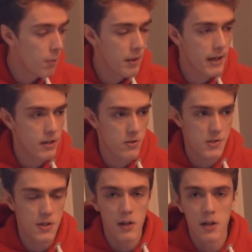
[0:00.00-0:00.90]
the
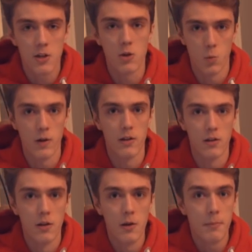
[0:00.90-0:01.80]
hills, you
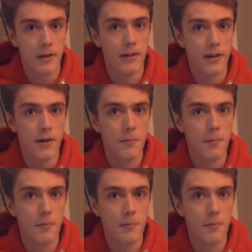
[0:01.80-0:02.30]
will be